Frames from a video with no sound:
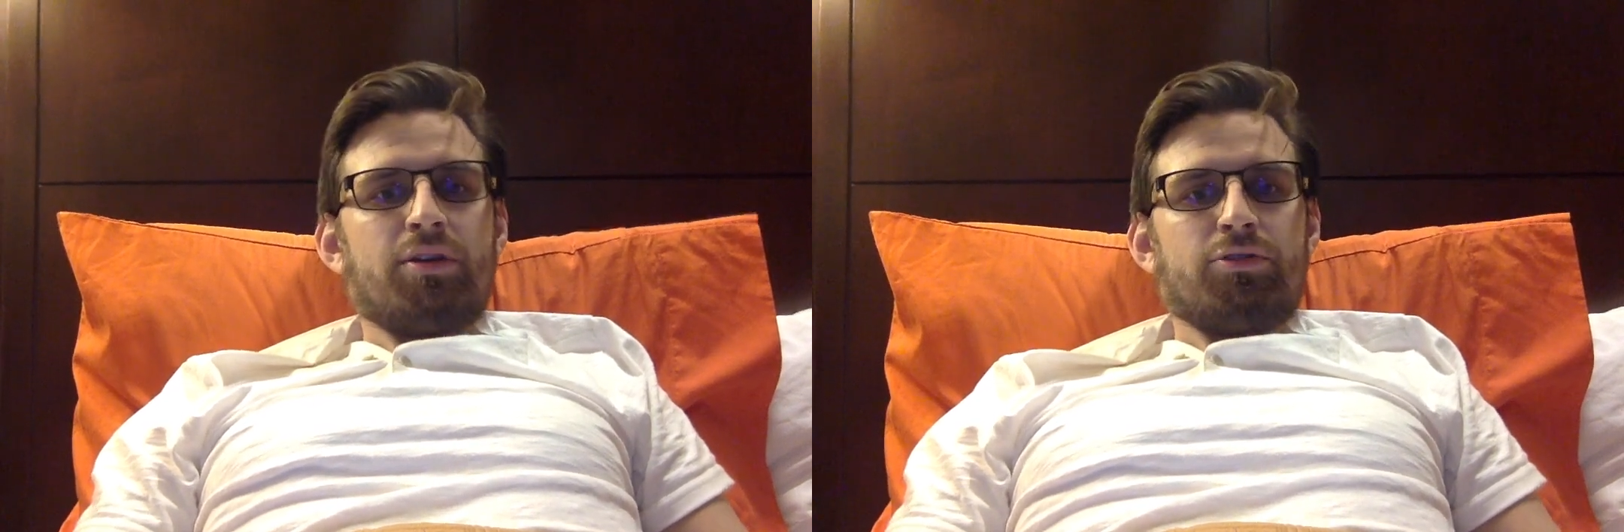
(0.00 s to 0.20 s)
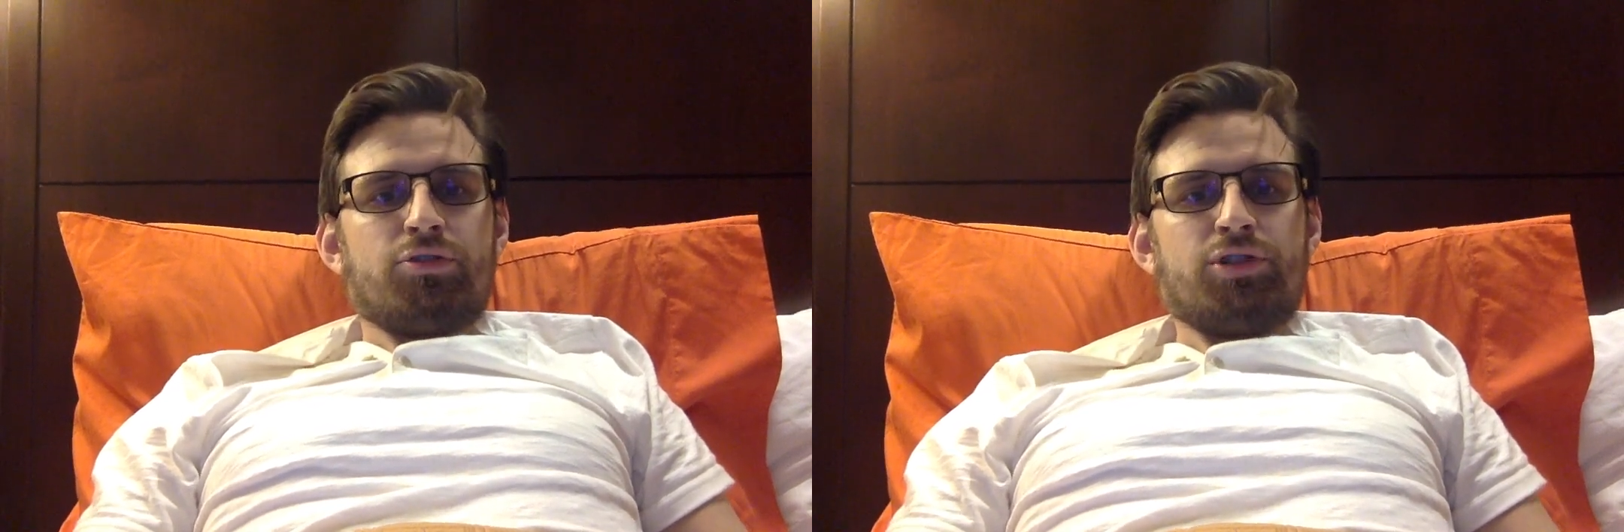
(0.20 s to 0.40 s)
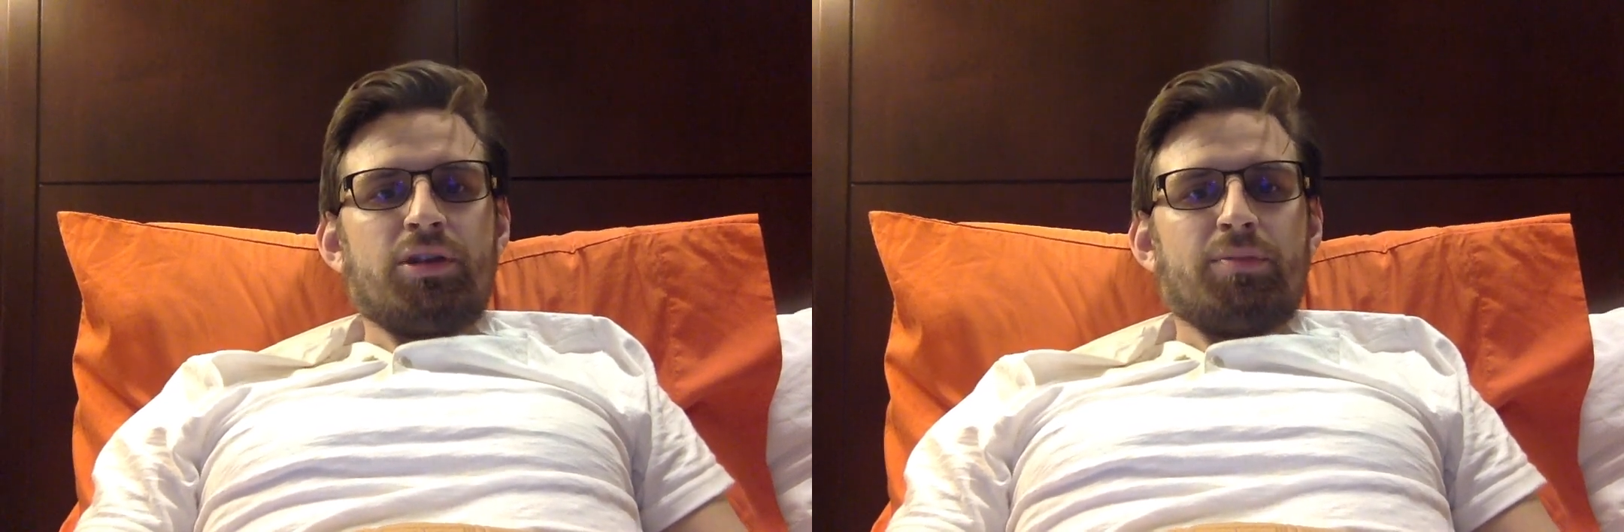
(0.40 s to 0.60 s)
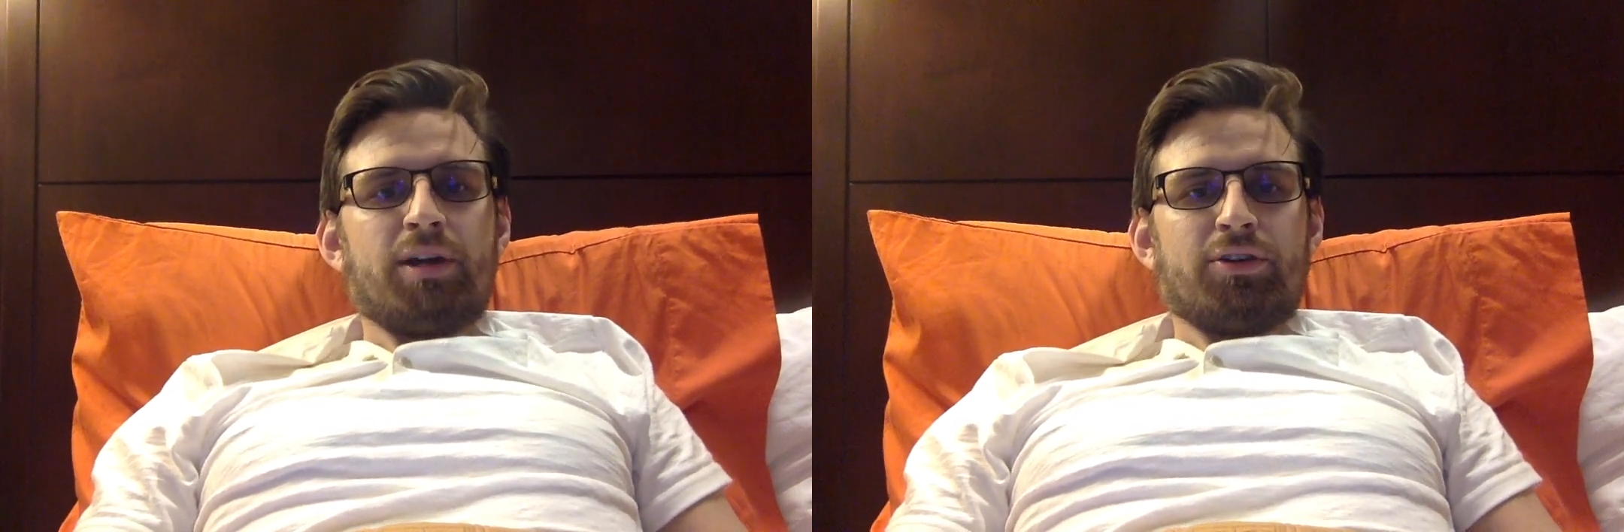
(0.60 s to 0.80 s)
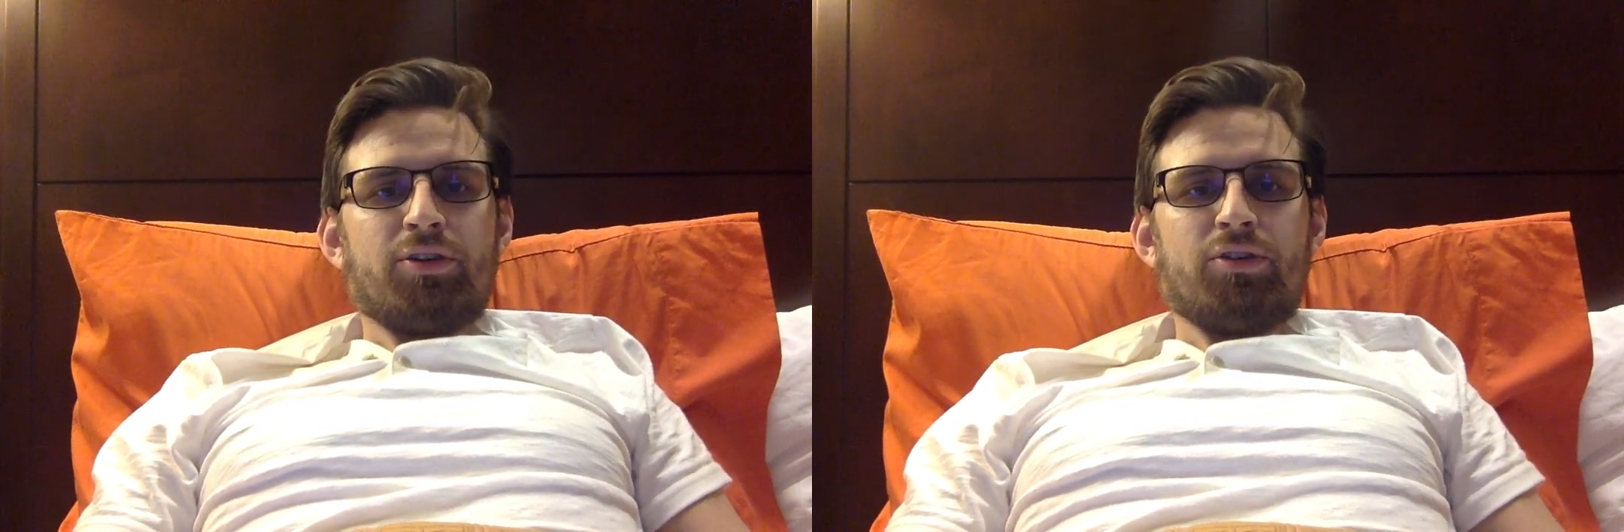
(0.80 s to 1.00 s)
here so she can get
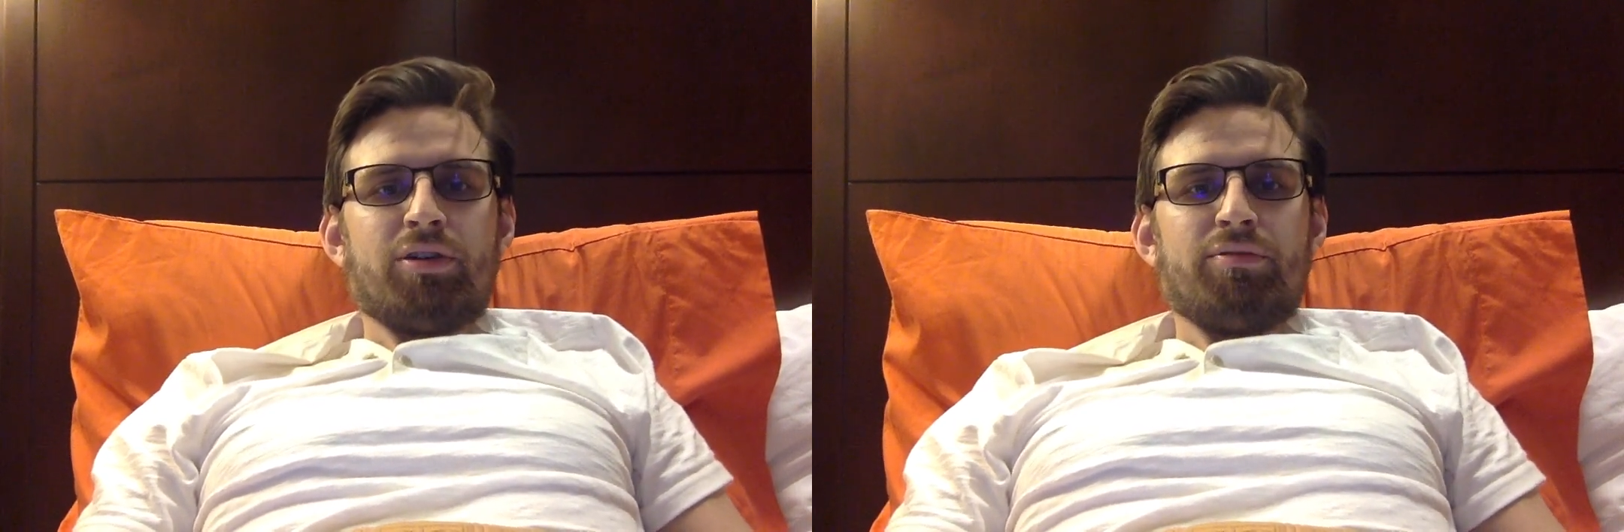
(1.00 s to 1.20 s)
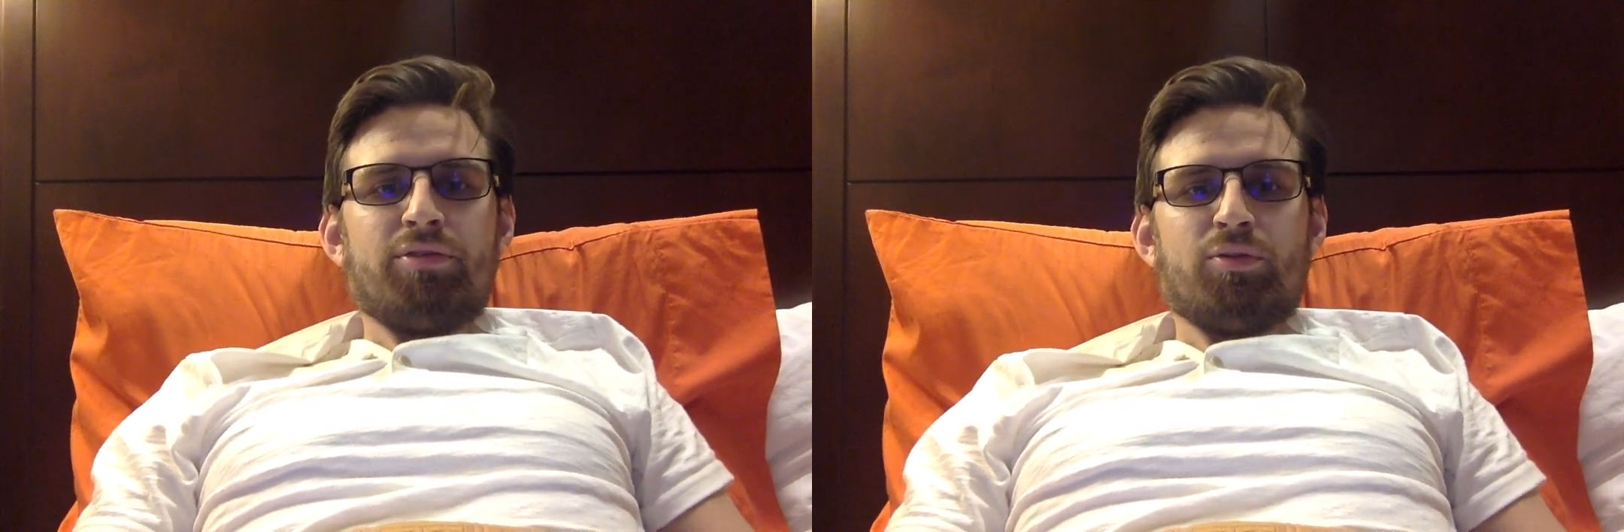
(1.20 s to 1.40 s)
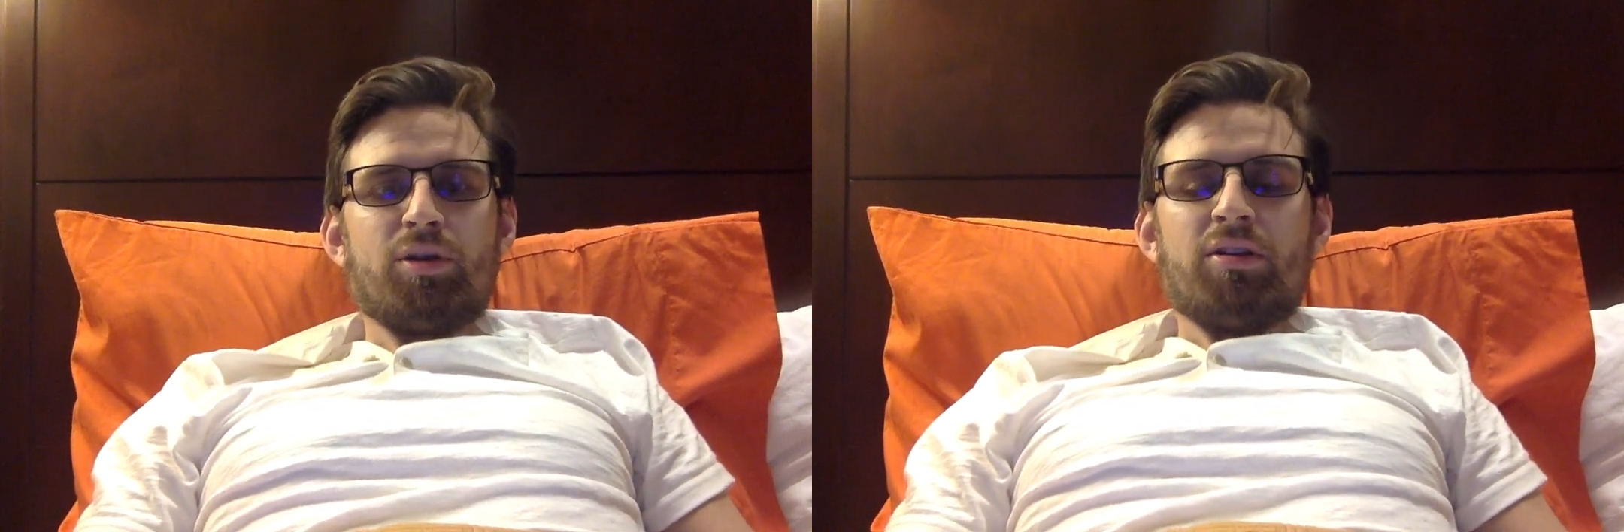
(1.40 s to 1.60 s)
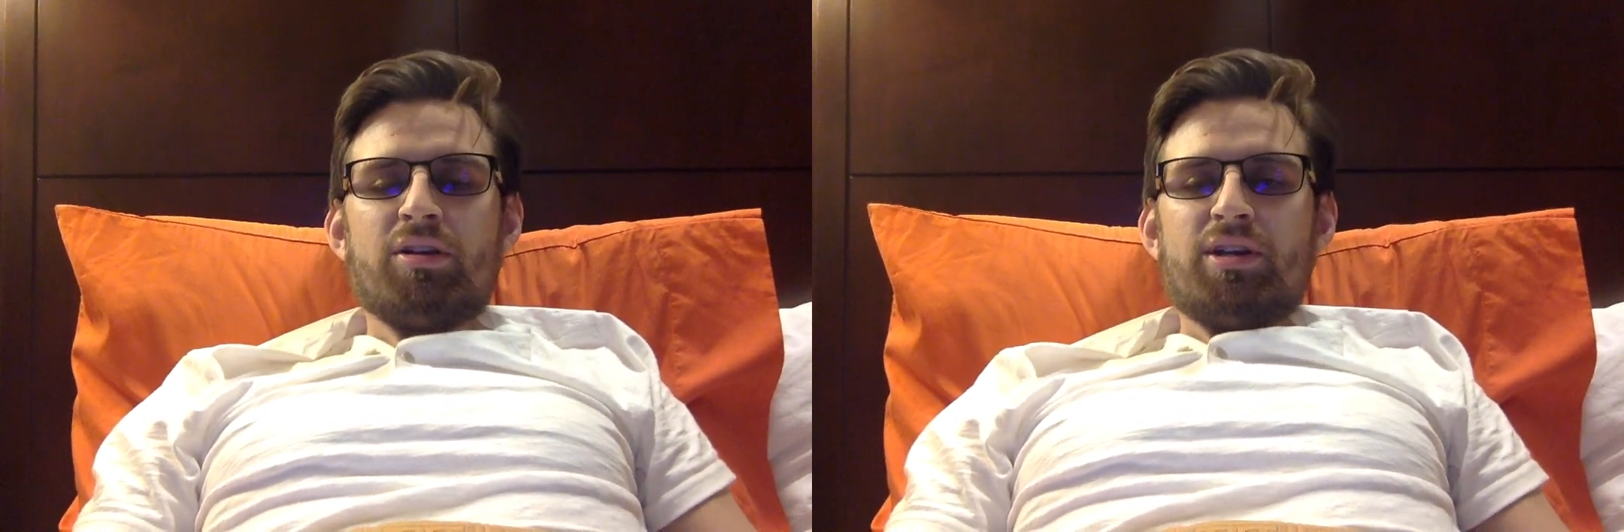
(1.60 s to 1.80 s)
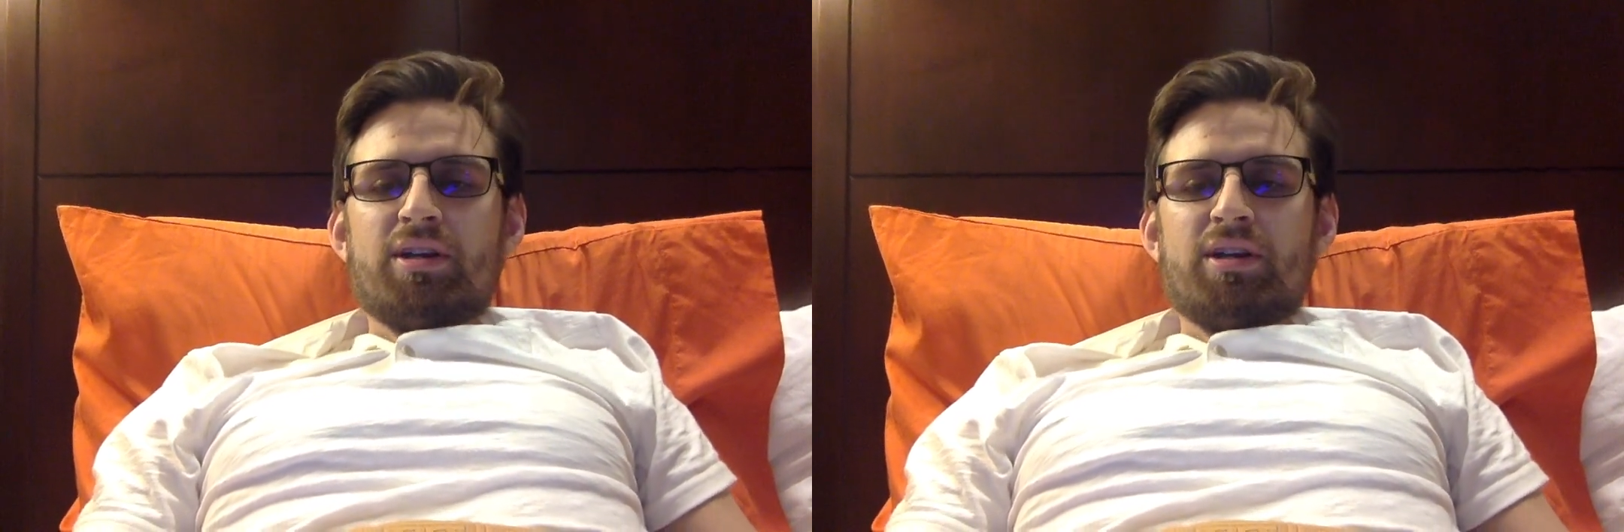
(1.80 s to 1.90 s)
back to her life as well.